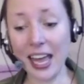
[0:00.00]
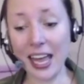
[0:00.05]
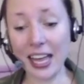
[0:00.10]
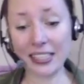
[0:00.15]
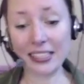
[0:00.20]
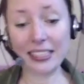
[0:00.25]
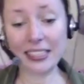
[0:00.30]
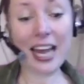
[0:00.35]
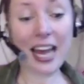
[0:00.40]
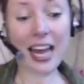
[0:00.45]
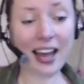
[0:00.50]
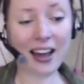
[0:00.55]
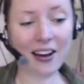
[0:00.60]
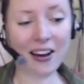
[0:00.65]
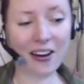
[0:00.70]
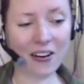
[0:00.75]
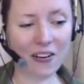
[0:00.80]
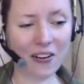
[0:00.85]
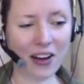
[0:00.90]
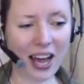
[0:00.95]

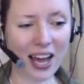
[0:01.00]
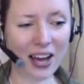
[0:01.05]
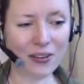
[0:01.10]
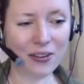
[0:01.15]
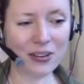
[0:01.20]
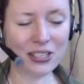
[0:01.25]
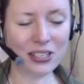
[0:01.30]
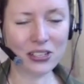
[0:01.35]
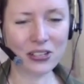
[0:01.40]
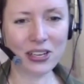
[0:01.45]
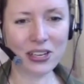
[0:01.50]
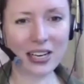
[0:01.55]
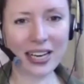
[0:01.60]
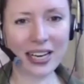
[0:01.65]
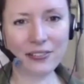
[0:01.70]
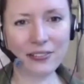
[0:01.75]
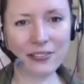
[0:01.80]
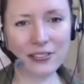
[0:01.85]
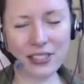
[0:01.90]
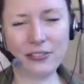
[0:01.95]
now, how is your
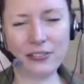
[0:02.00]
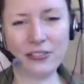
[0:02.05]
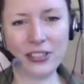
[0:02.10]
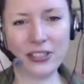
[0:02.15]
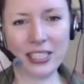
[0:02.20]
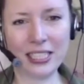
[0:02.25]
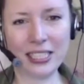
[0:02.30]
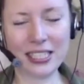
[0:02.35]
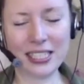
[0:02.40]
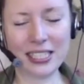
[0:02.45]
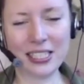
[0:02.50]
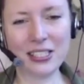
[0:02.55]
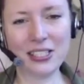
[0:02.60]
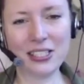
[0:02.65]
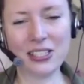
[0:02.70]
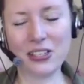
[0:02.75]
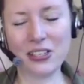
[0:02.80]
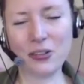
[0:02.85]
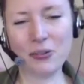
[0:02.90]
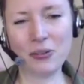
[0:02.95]
life different since
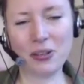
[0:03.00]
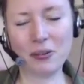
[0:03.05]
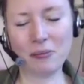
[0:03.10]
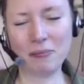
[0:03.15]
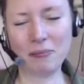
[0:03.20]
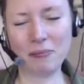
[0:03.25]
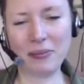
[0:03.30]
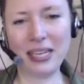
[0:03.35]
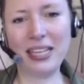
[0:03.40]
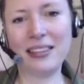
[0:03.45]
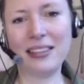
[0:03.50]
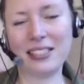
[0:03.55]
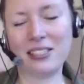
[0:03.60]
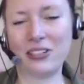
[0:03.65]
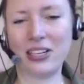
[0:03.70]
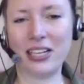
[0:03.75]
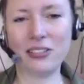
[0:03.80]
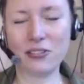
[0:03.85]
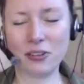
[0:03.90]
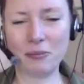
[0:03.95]
you made
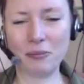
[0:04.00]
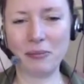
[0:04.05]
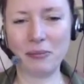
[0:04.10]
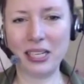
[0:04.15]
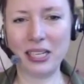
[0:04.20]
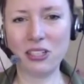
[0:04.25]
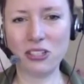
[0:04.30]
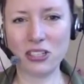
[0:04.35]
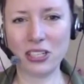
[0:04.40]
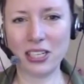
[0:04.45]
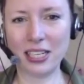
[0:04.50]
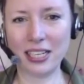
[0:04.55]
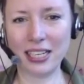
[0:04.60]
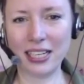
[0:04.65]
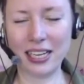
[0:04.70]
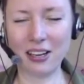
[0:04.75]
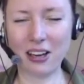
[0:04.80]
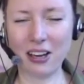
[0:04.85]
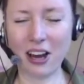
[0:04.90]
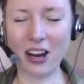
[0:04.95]
this transformation
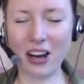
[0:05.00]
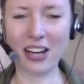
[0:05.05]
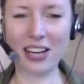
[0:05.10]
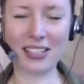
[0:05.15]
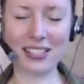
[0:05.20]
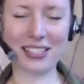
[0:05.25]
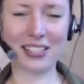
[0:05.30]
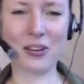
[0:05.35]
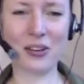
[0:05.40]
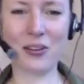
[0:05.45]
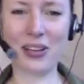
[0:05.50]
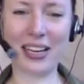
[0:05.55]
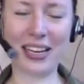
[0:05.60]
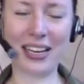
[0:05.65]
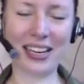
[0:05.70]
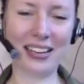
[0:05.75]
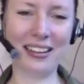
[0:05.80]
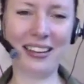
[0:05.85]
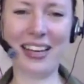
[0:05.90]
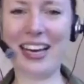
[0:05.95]
and are so
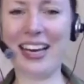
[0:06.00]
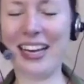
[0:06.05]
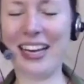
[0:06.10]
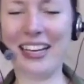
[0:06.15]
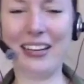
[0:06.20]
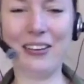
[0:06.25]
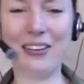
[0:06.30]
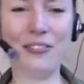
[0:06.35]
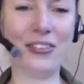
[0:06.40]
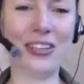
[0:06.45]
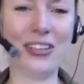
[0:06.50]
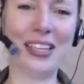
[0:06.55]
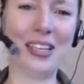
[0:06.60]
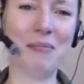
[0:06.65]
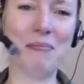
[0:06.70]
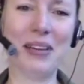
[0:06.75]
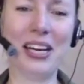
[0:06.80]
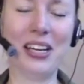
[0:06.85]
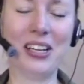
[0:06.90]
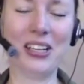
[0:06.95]
like aligned and
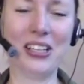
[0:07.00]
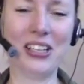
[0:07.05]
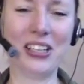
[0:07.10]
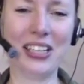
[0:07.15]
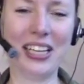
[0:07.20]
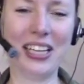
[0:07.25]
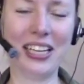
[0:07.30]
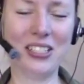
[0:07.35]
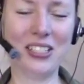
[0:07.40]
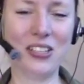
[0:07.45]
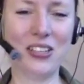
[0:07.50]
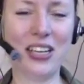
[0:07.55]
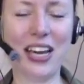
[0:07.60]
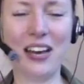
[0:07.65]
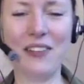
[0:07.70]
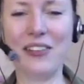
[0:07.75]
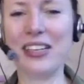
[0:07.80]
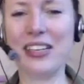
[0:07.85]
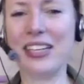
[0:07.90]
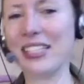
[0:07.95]
feeling better? Like, do you
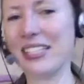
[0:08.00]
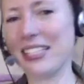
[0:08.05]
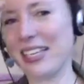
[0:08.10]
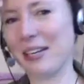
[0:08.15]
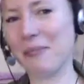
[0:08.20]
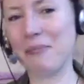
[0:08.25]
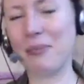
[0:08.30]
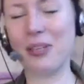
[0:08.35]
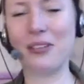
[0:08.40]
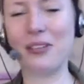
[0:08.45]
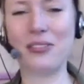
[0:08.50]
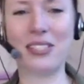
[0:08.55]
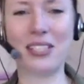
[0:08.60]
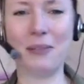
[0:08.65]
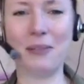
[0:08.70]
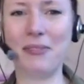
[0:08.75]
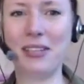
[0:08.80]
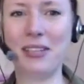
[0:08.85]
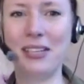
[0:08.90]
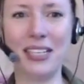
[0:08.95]
have an example of
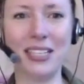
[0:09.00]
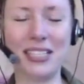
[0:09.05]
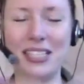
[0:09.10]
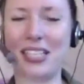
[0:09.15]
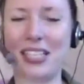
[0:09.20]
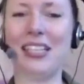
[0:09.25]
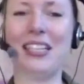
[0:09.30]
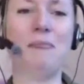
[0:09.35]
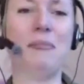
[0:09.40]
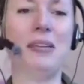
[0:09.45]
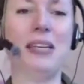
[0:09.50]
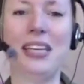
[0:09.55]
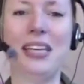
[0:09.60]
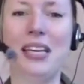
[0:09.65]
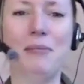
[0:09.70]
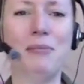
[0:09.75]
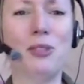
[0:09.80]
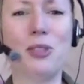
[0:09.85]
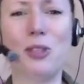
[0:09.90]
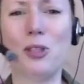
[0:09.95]
something that suddenly
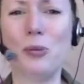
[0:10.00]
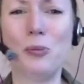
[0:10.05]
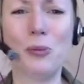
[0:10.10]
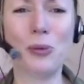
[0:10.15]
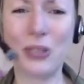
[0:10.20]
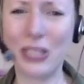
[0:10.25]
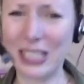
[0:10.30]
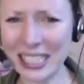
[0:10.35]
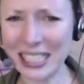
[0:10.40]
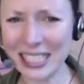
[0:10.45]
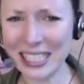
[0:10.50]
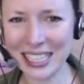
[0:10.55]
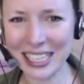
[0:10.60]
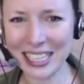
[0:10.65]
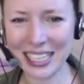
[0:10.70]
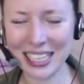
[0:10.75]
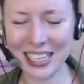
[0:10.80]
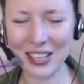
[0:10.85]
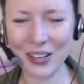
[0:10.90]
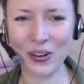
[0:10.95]
became super
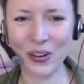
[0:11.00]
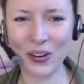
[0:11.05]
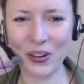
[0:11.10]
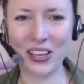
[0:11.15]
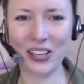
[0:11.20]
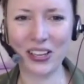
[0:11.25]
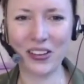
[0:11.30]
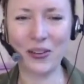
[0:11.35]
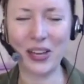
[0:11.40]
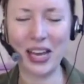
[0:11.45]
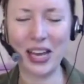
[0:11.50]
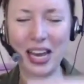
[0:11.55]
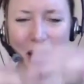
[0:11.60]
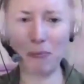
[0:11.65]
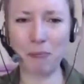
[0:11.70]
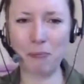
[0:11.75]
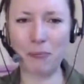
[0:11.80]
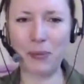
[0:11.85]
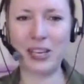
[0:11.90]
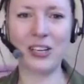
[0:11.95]
easy, or you had
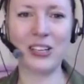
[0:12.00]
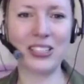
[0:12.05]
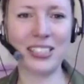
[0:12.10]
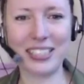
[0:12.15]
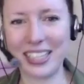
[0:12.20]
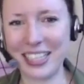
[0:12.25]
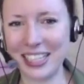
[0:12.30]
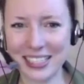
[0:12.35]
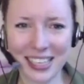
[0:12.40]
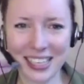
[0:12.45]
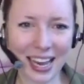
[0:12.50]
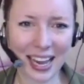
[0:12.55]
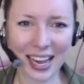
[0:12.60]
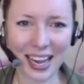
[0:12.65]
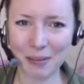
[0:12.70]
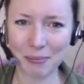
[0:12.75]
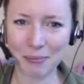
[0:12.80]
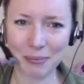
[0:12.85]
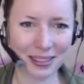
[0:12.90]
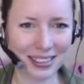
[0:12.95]
bigger things
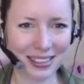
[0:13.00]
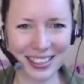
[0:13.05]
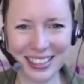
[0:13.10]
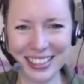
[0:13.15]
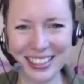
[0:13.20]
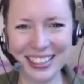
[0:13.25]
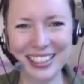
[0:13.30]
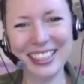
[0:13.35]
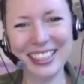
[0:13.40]
happen?